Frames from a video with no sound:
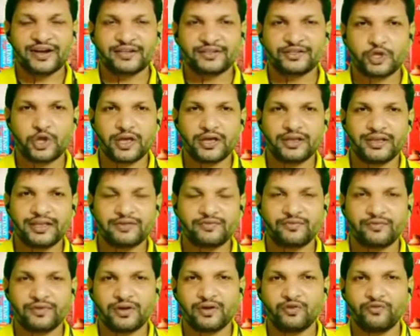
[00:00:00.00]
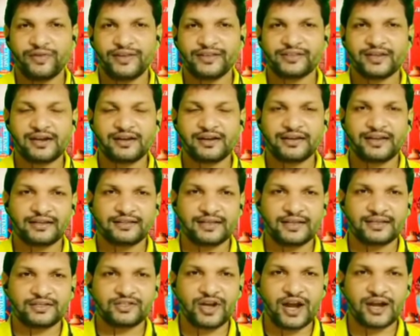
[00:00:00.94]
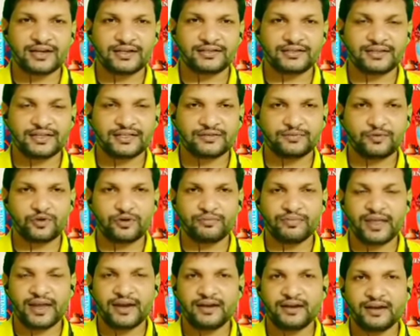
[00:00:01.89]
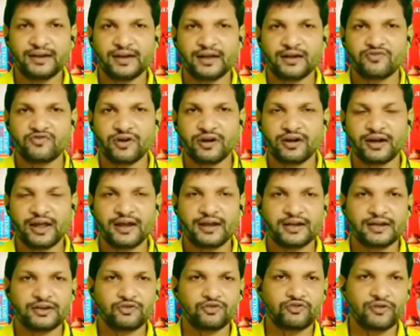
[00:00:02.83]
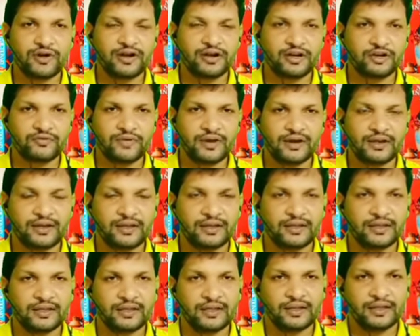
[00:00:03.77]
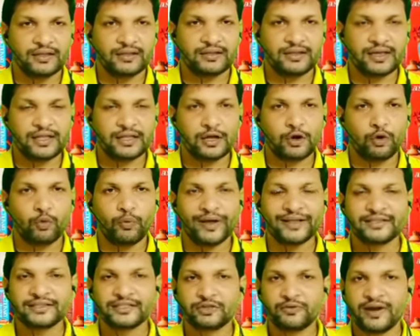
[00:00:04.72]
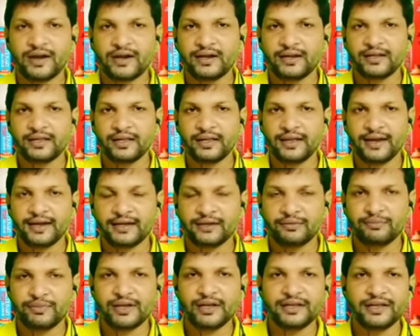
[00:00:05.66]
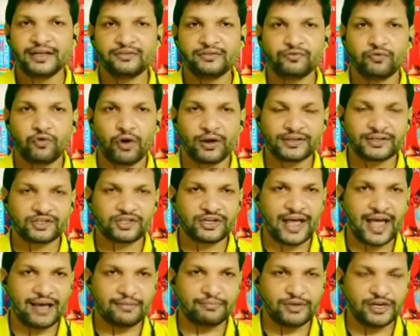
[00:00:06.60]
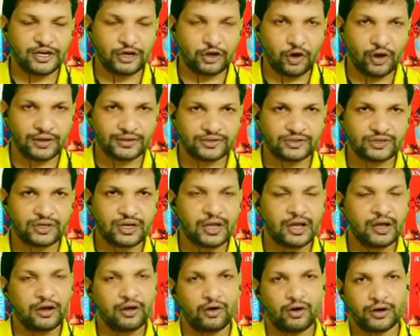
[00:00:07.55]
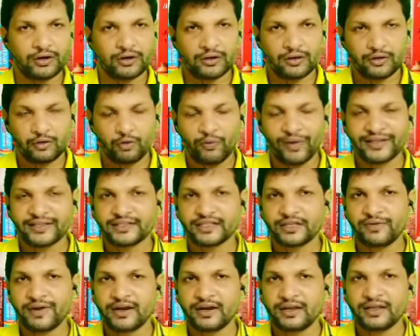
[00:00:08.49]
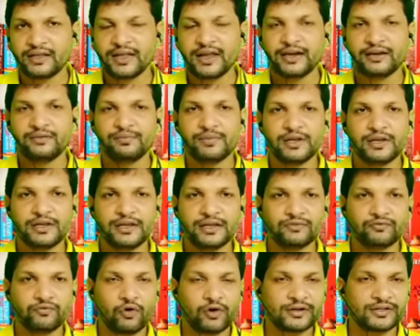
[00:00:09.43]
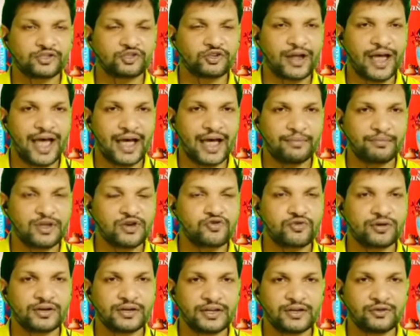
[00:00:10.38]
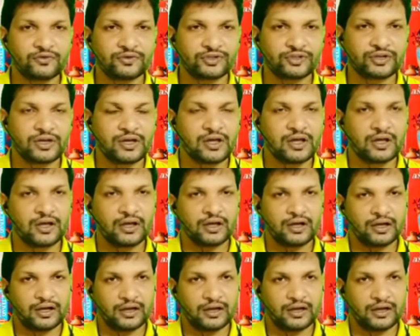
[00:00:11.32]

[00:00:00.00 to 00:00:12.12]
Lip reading: Friends, if we shall take the statistics from 1990 to 2020, then 178 million forests have been lost, or 178 million forests have been reduced